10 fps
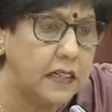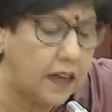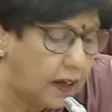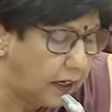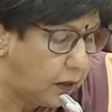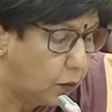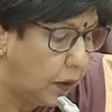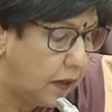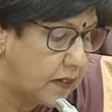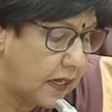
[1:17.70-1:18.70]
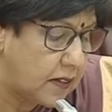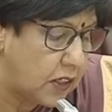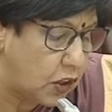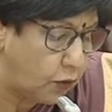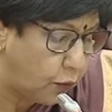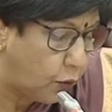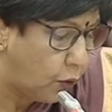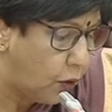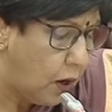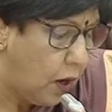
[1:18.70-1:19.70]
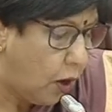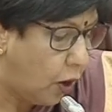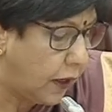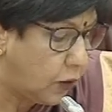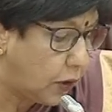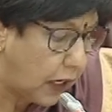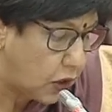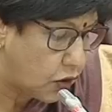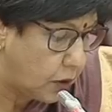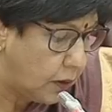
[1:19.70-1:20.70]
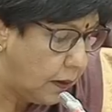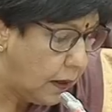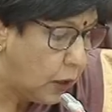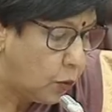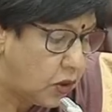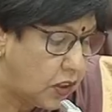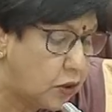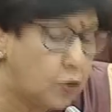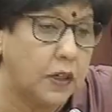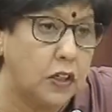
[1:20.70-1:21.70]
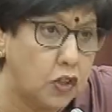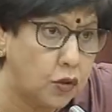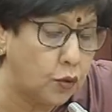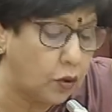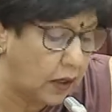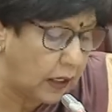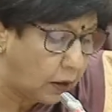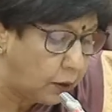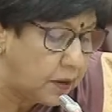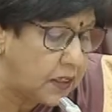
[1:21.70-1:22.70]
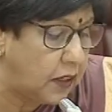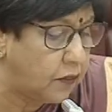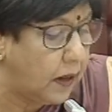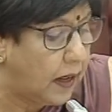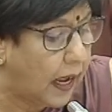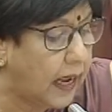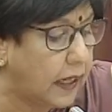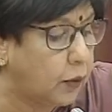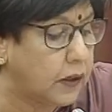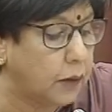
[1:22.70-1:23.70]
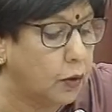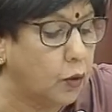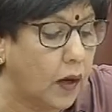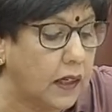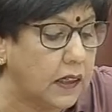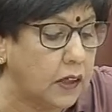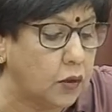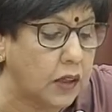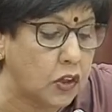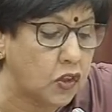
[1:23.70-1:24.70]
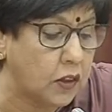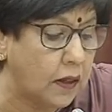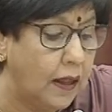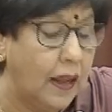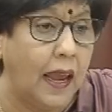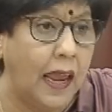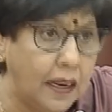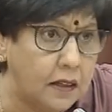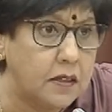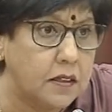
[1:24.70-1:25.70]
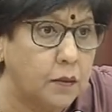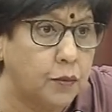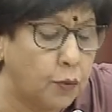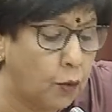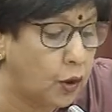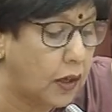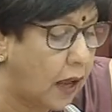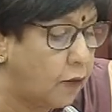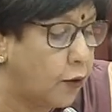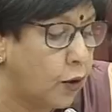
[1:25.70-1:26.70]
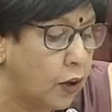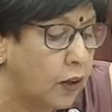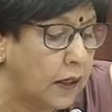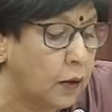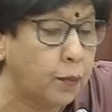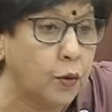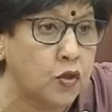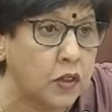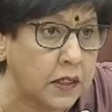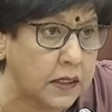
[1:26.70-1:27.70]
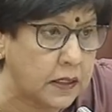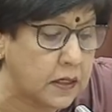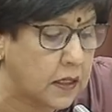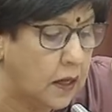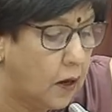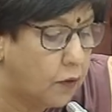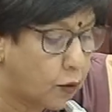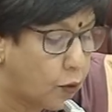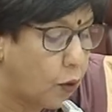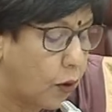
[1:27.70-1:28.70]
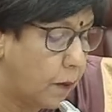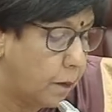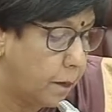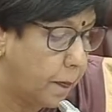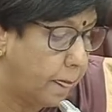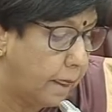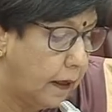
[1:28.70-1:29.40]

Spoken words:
This is in line with SDG 4 on education, which is to ensure inclusive and equitable quality education and promote lifelong learning opportunities for all.